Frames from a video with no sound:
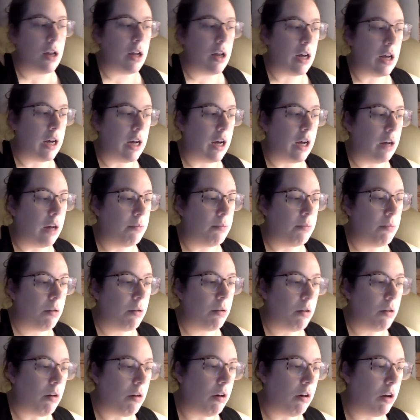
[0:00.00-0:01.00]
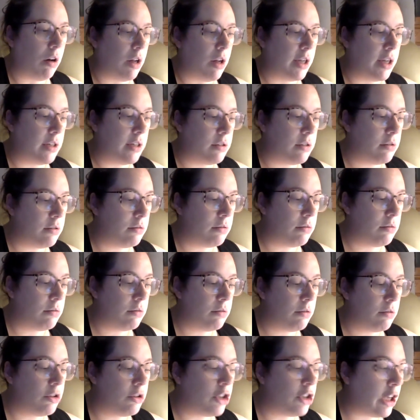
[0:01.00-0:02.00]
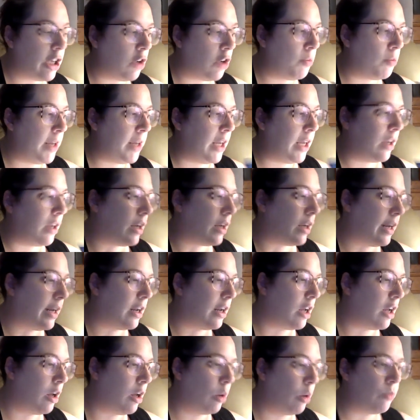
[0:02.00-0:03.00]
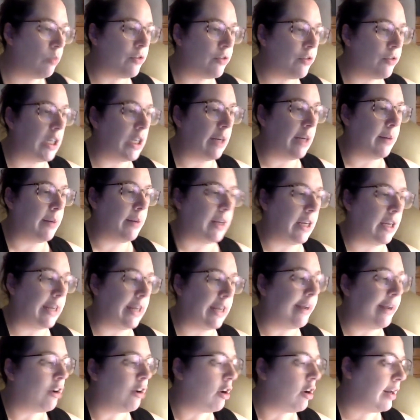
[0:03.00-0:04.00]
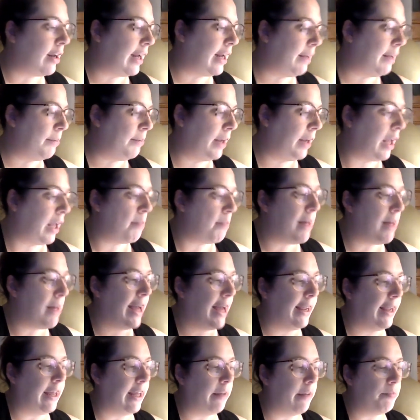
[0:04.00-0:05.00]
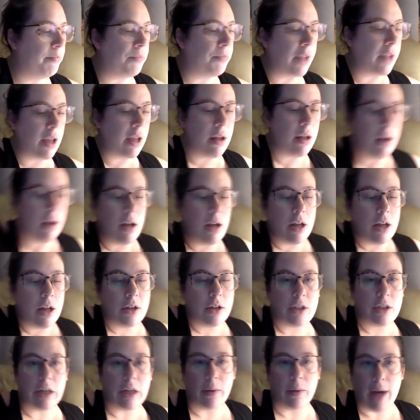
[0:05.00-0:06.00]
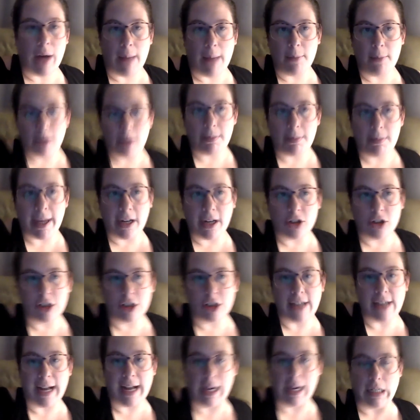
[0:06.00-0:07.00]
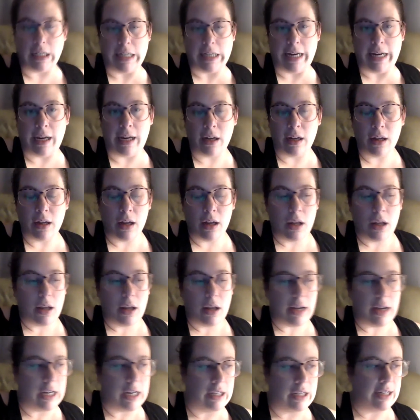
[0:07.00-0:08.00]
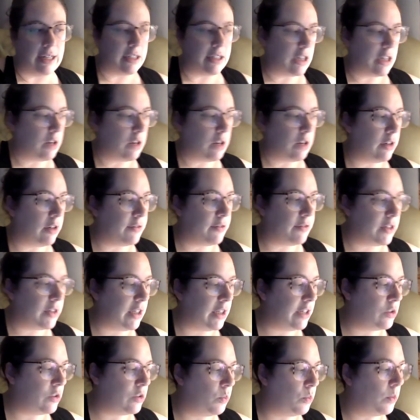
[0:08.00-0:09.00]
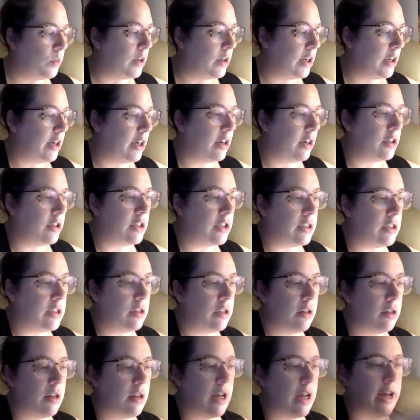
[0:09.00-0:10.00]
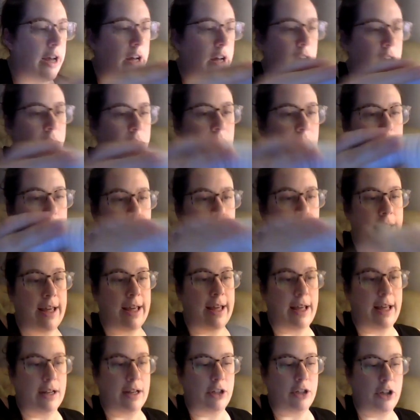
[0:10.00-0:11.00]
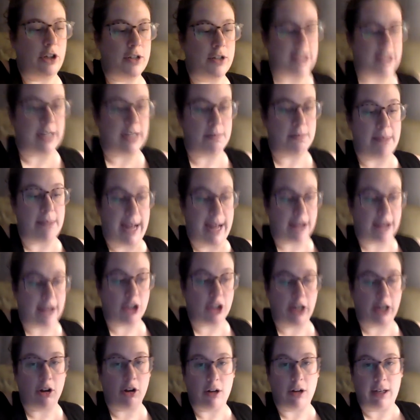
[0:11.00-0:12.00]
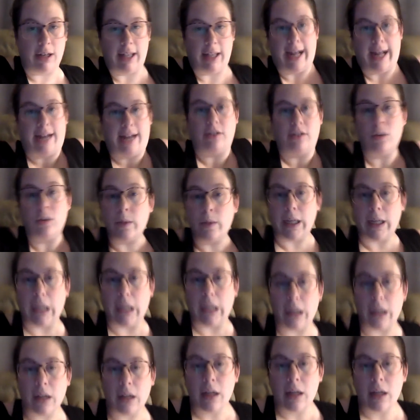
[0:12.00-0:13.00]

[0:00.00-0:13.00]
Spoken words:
on Shobi, and hopefully we can get caught up and get back in. So I'm on page 90, and let's go over these words that you did matching on last week.